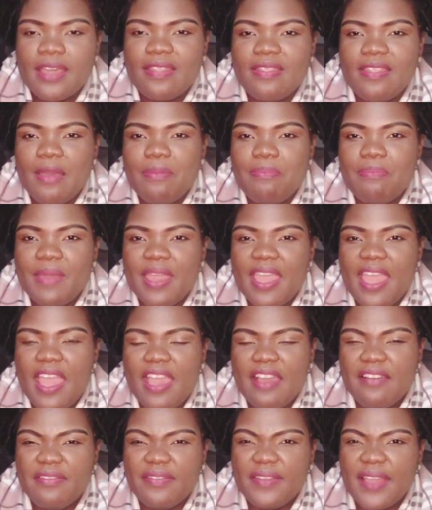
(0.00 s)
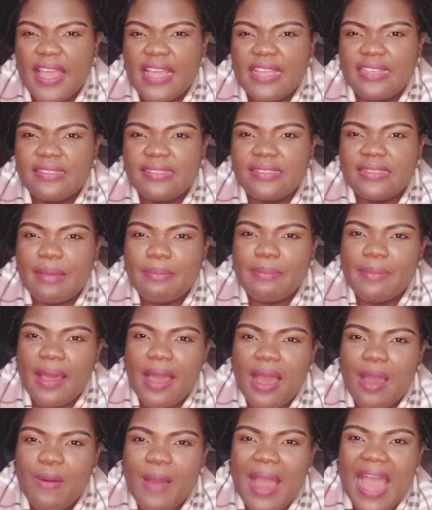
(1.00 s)
The behavior is
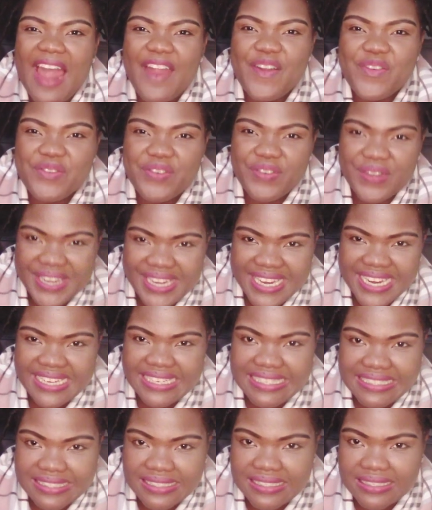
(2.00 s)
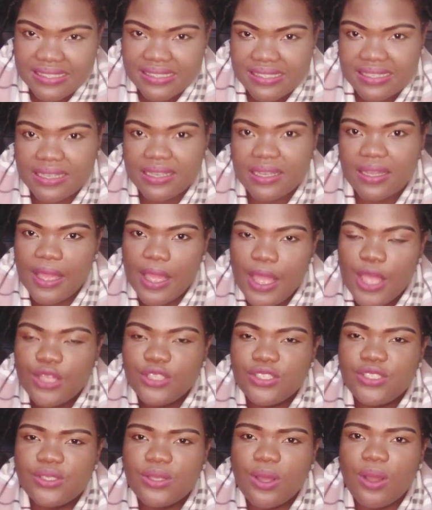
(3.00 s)
somehow unrealistic.
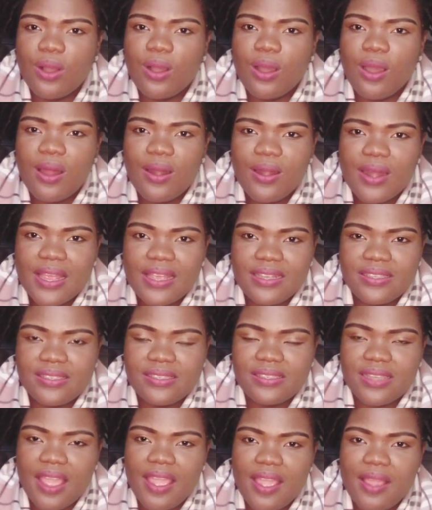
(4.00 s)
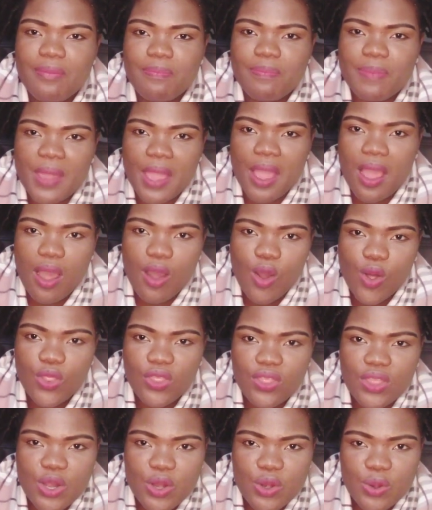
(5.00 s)
So God is saying, be
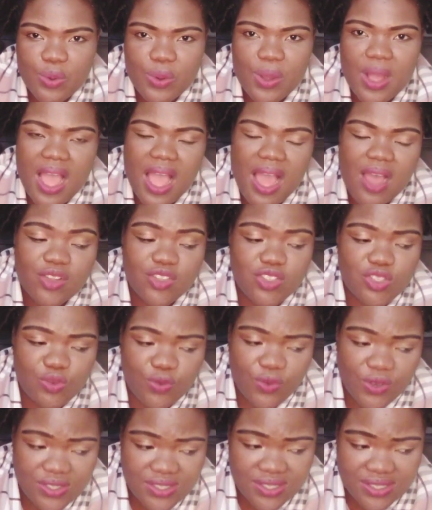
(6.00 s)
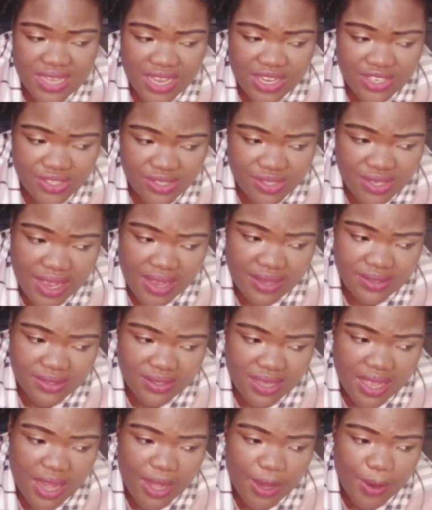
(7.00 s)
on the lookout for such
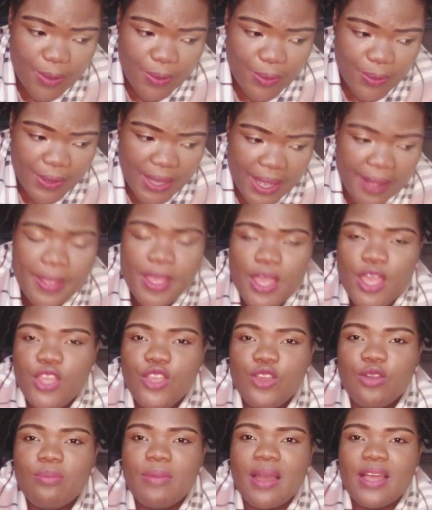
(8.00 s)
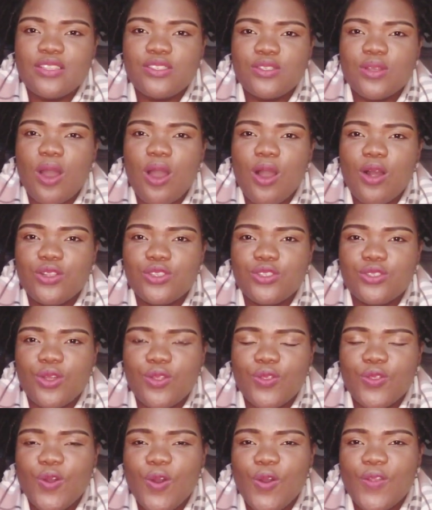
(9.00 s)
signs. Hallelujah. You must
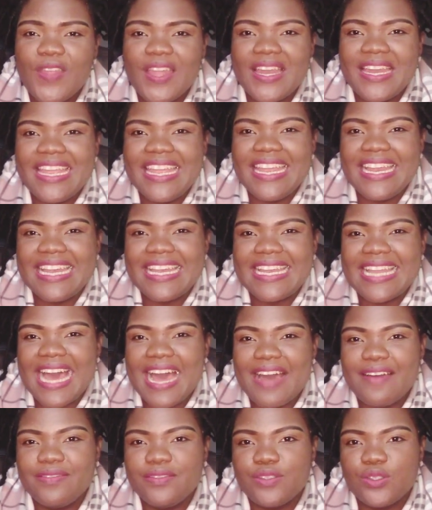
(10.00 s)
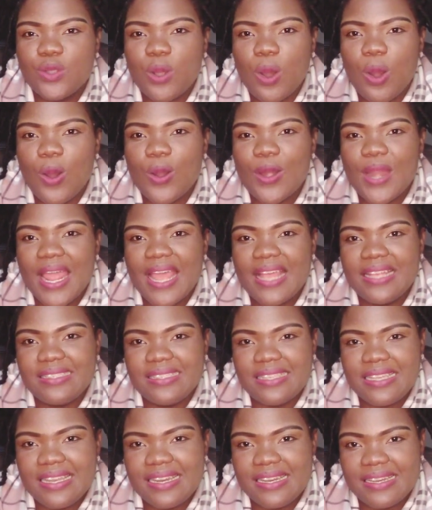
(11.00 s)
also know that he loves God
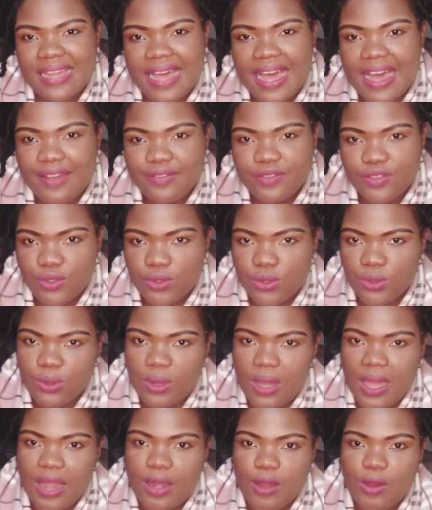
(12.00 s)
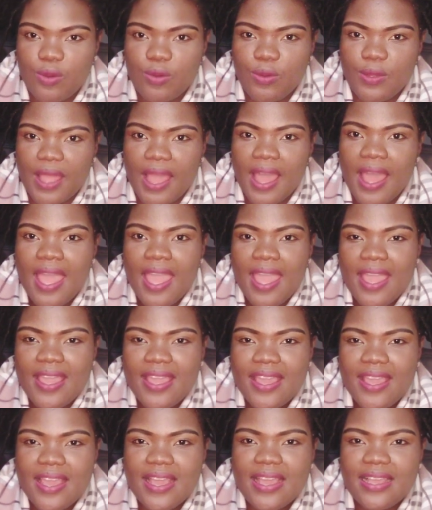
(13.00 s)
as he loves you. Hallelujah.
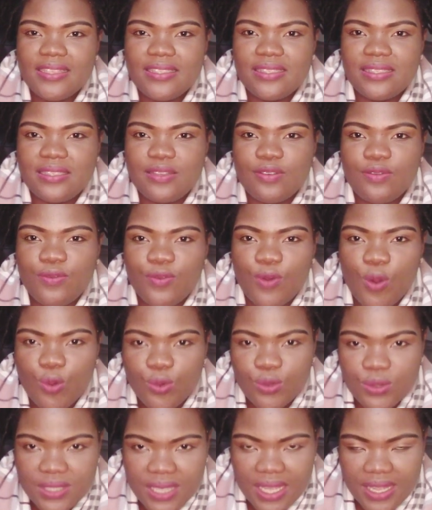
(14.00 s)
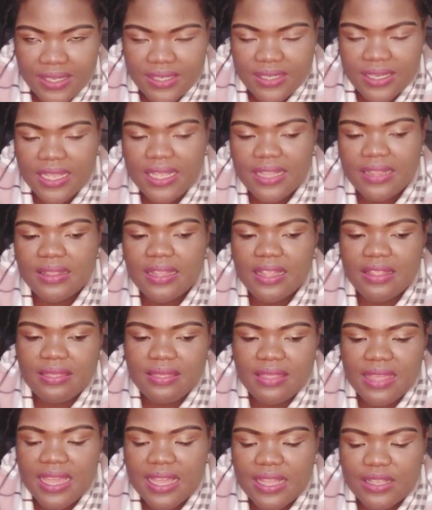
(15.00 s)
He is devoted in the
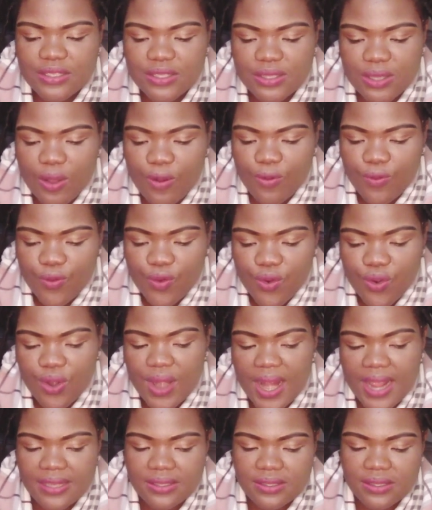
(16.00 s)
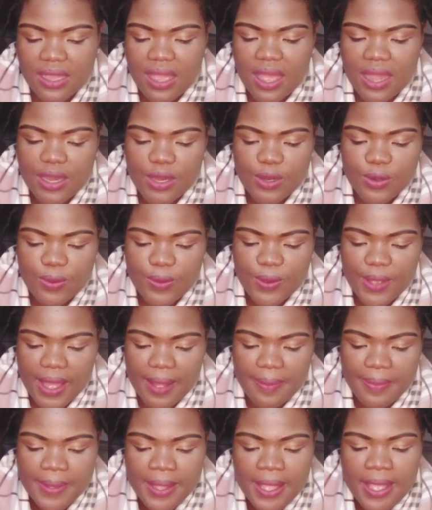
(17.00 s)
things of Christ.
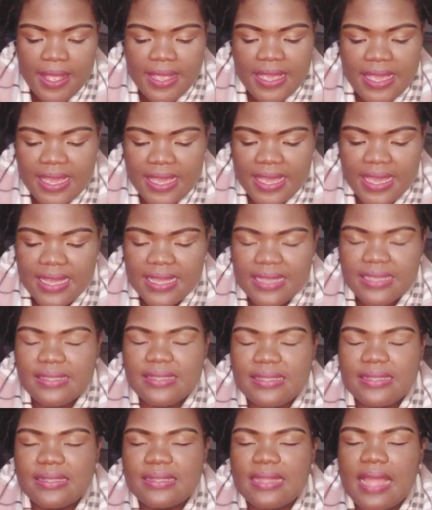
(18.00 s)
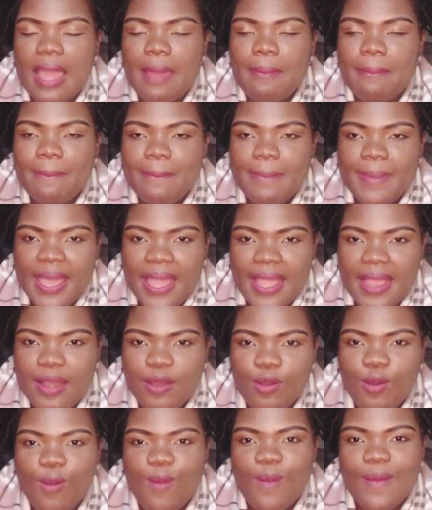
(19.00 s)
Hallelujah. He is a
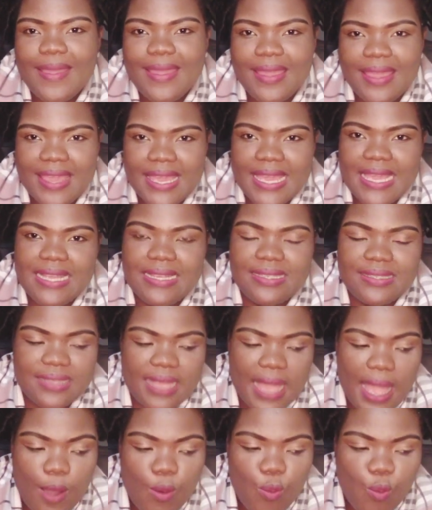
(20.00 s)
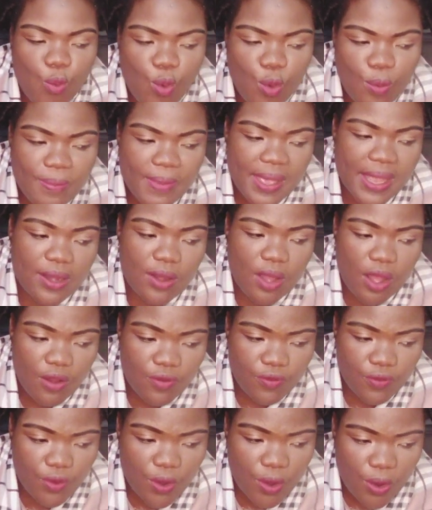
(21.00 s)
man, or he is a woman
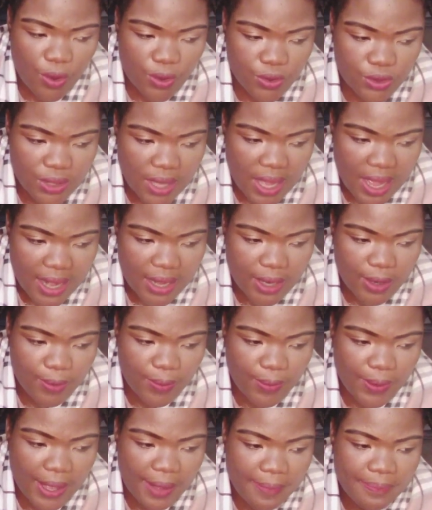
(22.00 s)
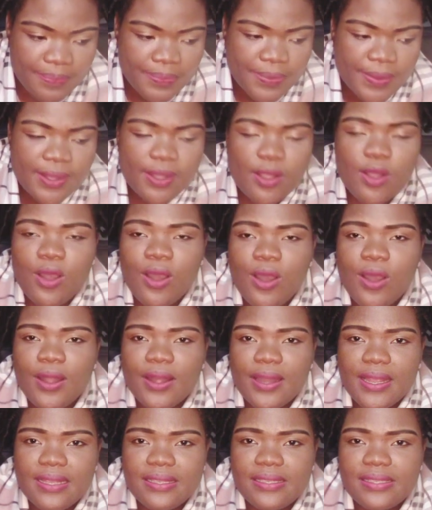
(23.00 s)
of God. Hallelujah.
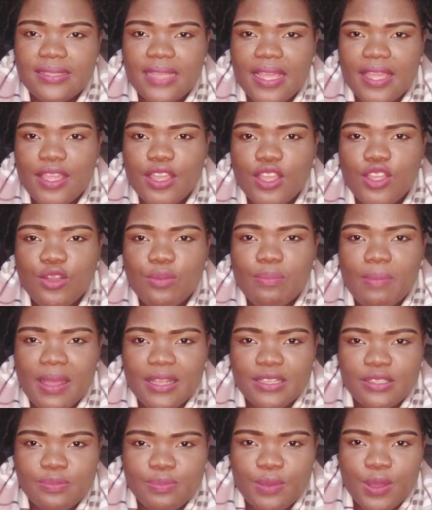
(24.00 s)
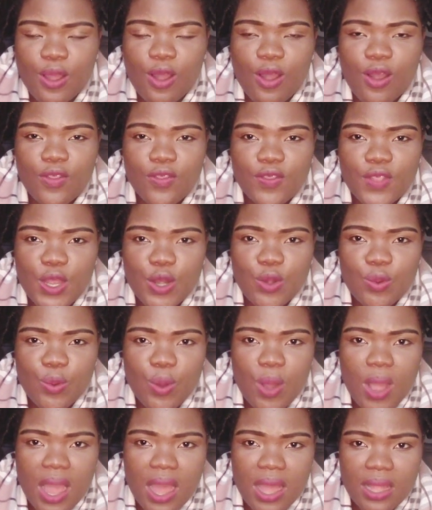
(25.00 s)
God is saying you must be on the
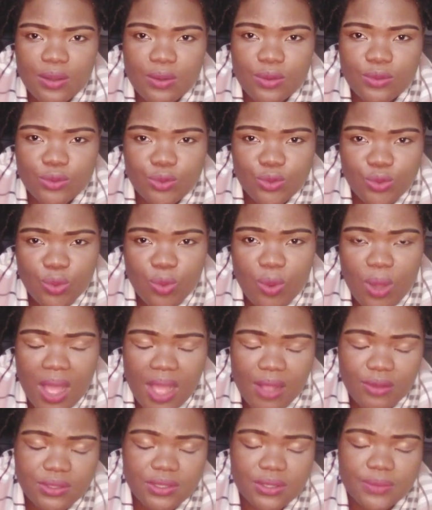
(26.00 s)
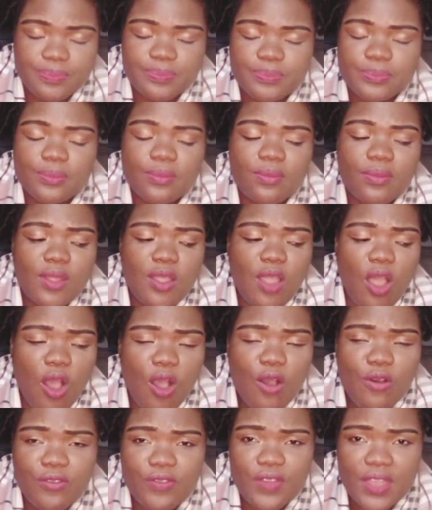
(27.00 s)
lookout
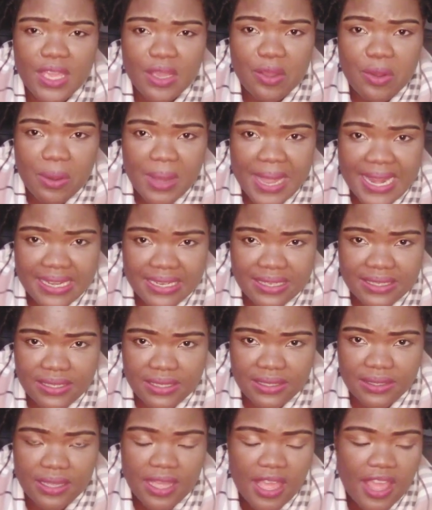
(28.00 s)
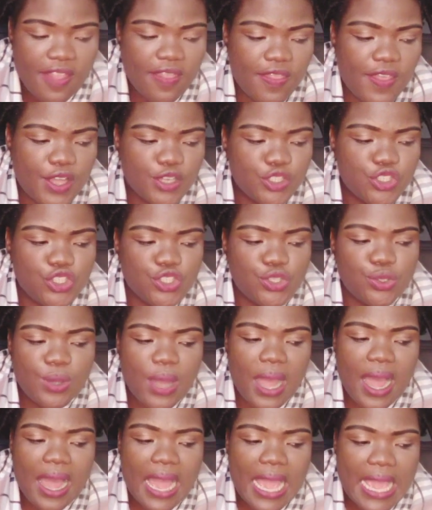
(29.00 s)
of equality, that
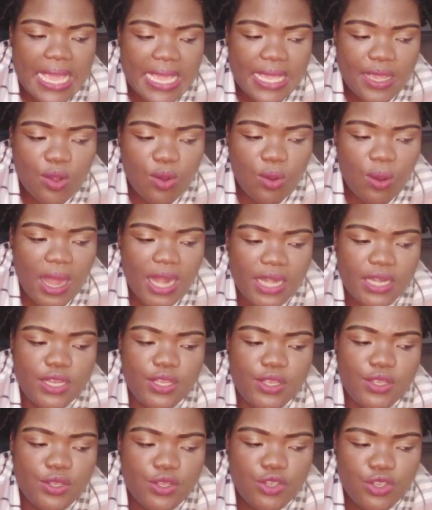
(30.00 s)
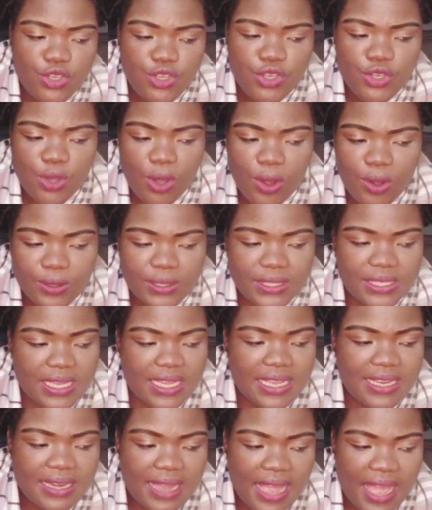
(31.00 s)
you are equally yoked
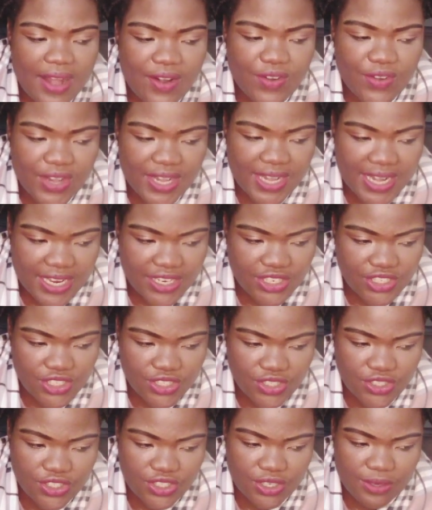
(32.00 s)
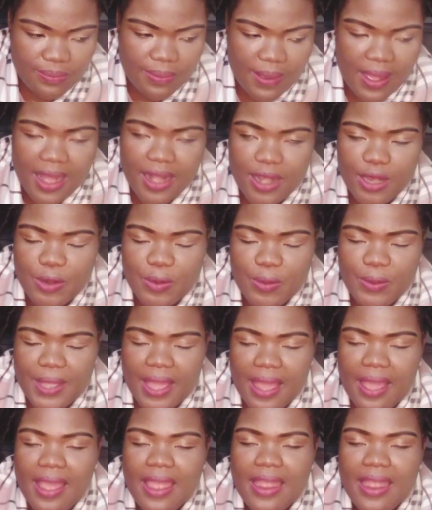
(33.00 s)
in a relationship. Hallelujah.